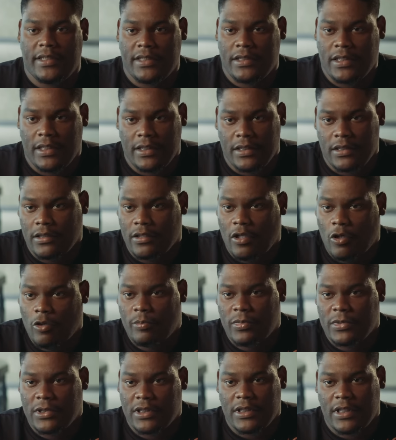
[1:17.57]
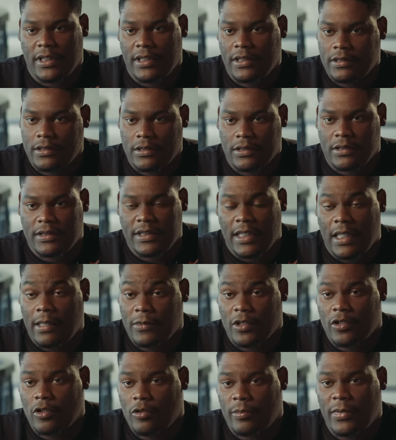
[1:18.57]
It ain't open, it ain't
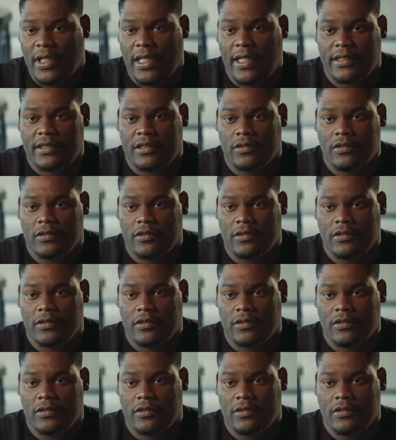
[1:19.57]
time to go back.